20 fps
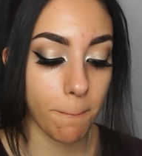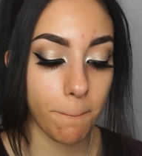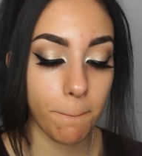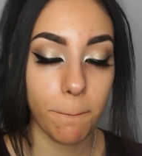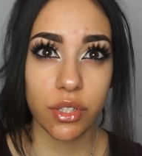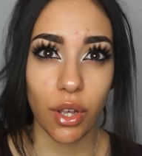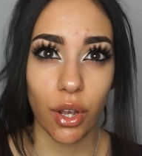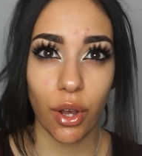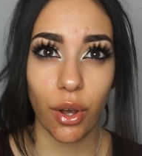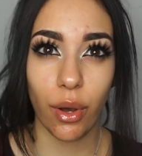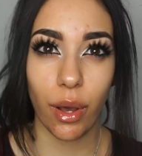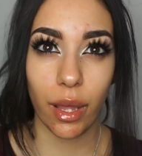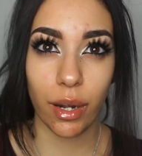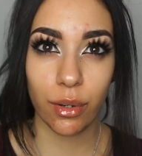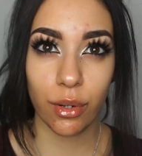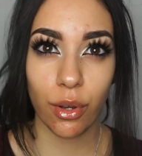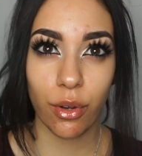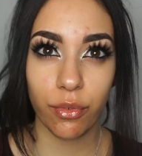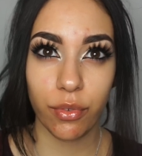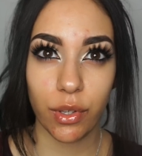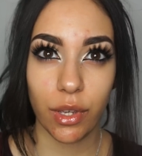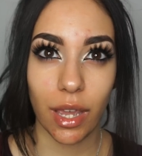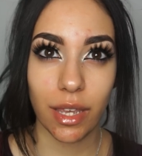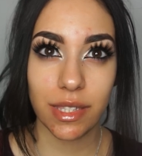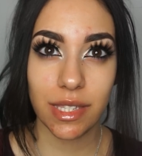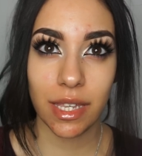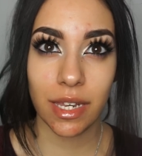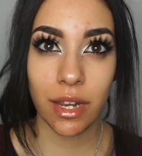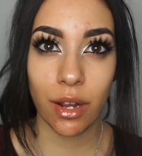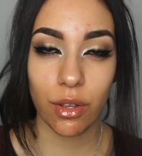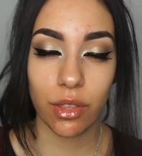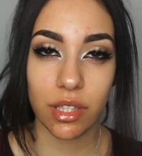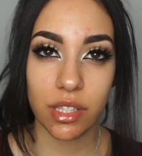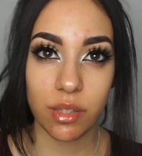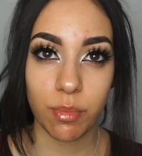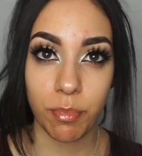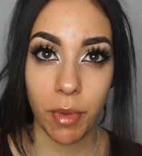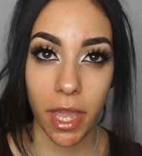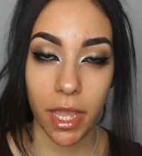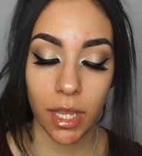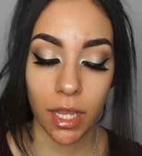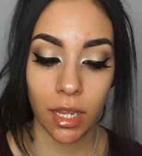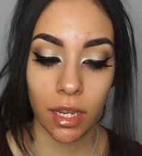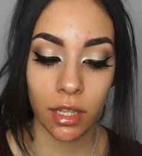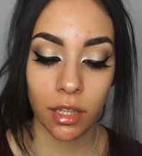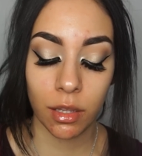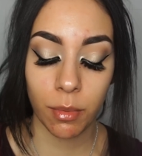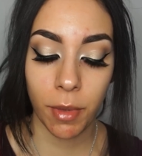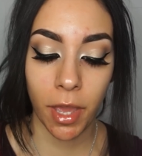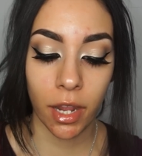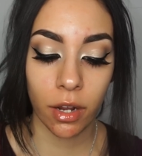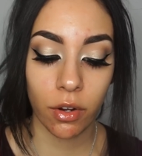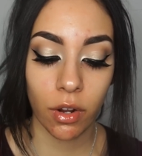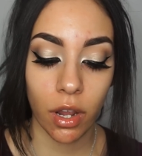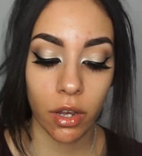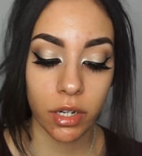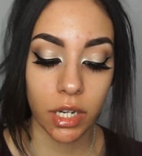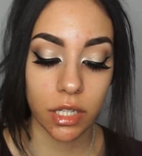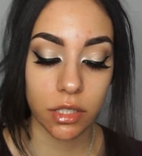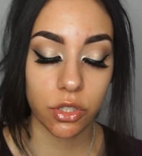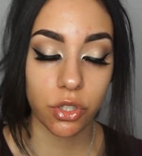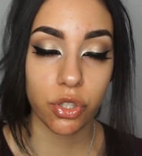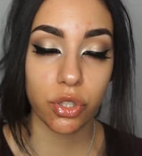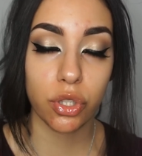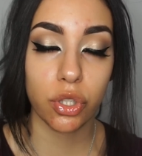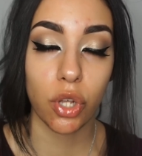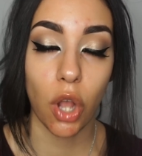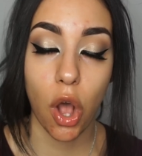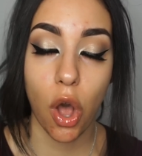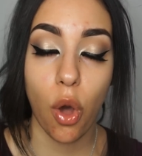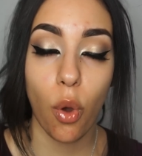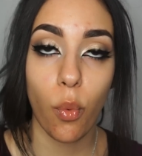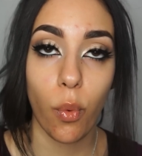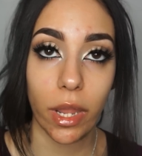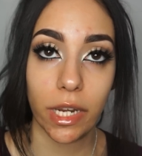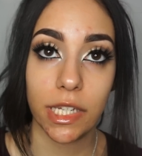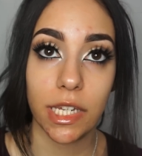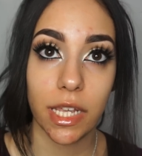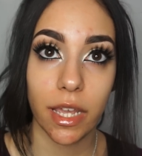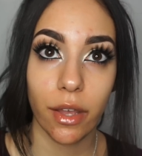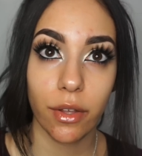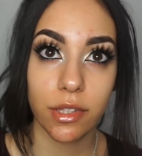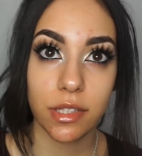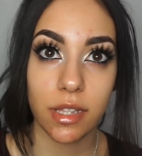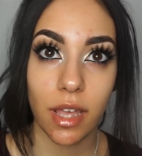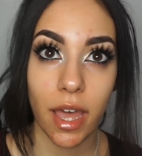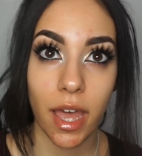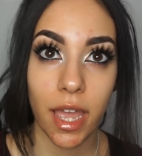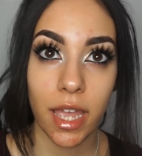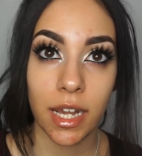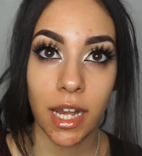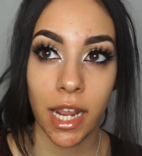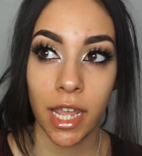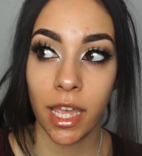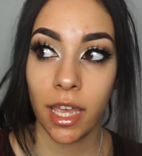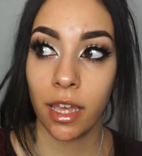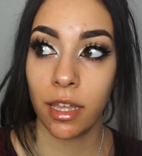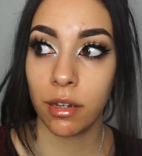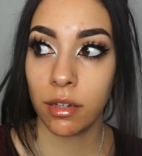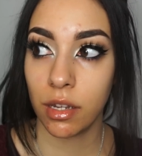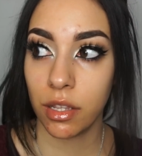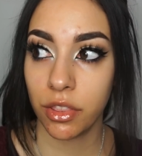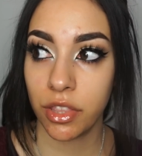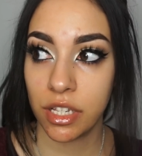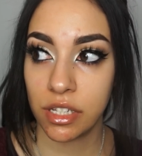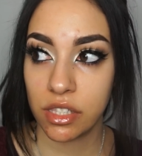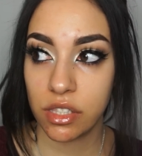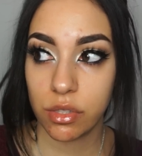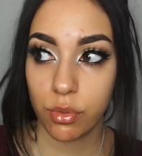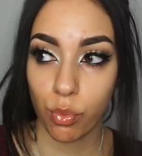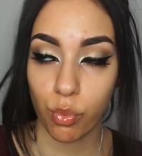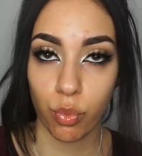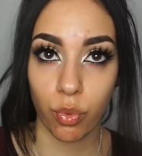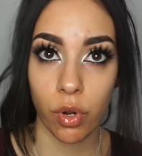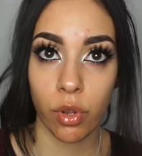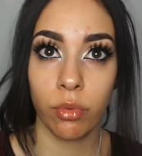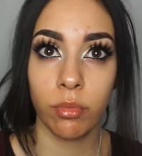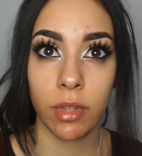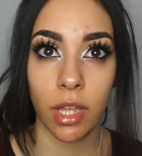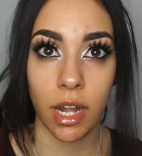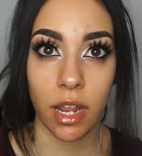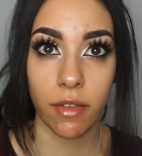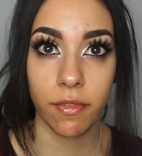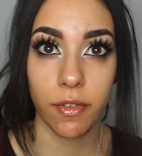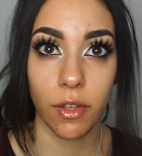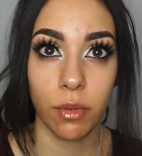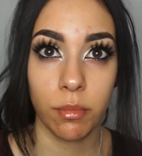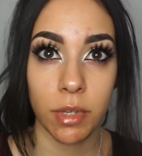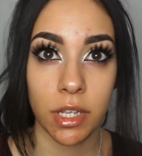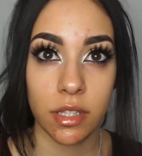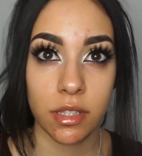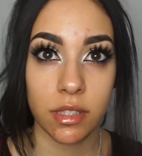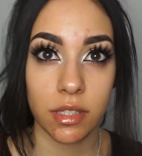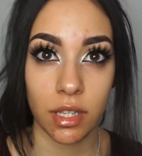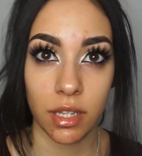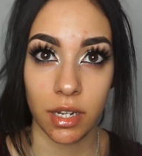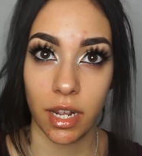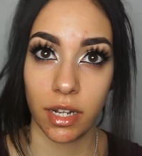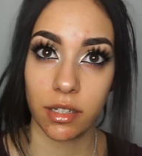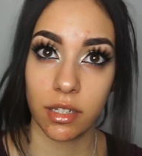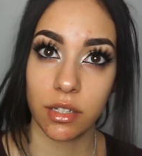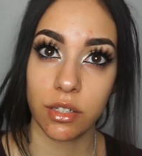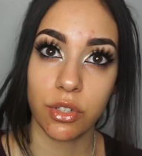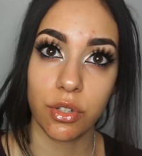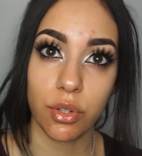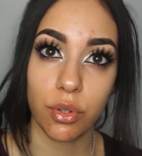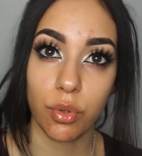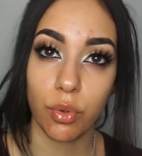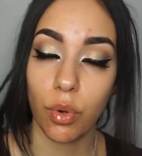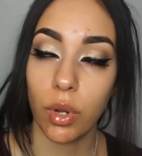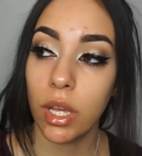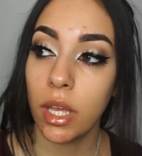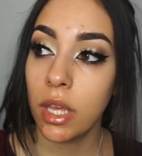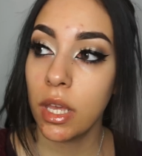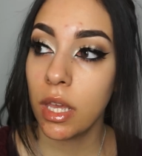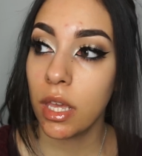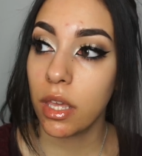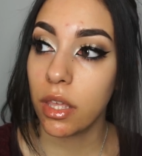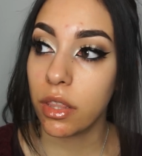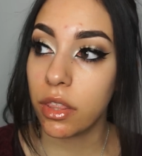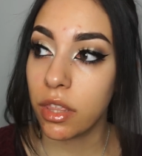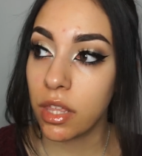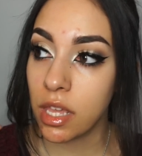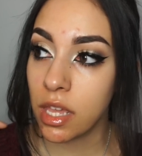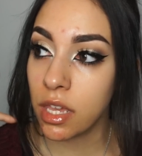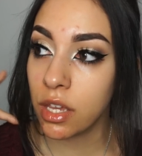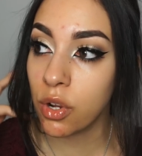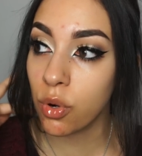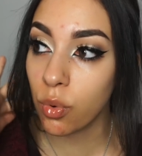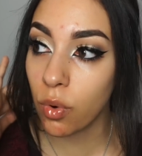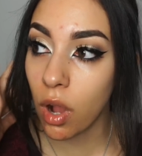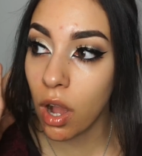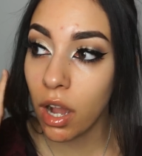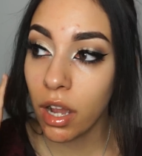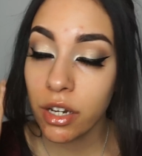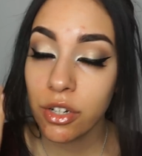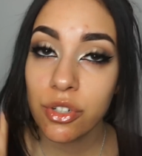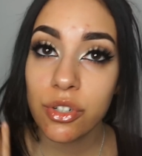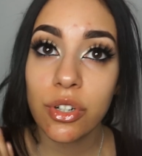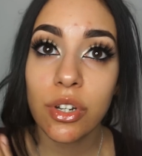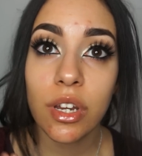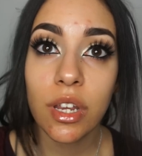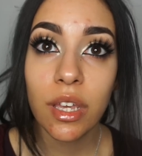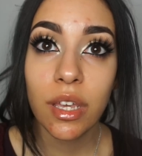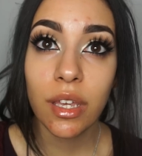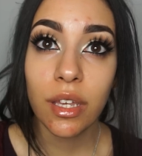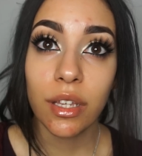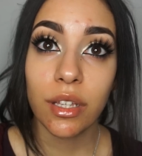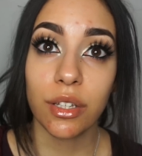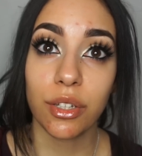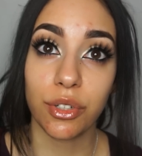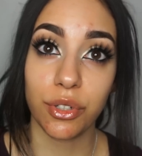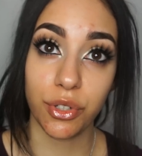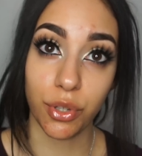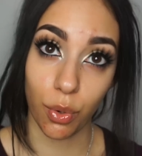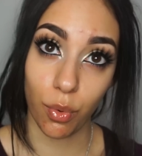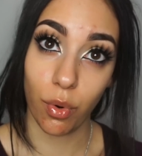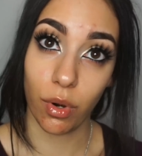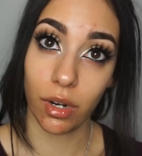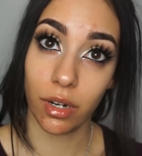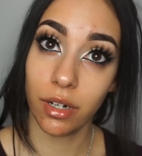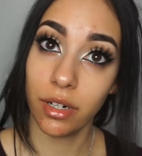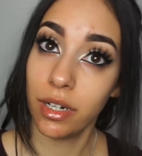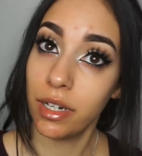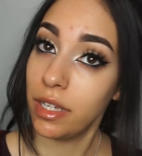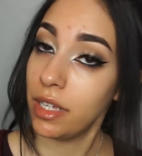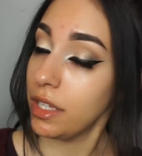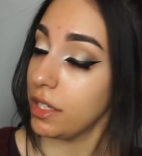So I don't know if you guys can hear this banging in the background. It's so windy outside, and this room that I film in is connected to the garage door.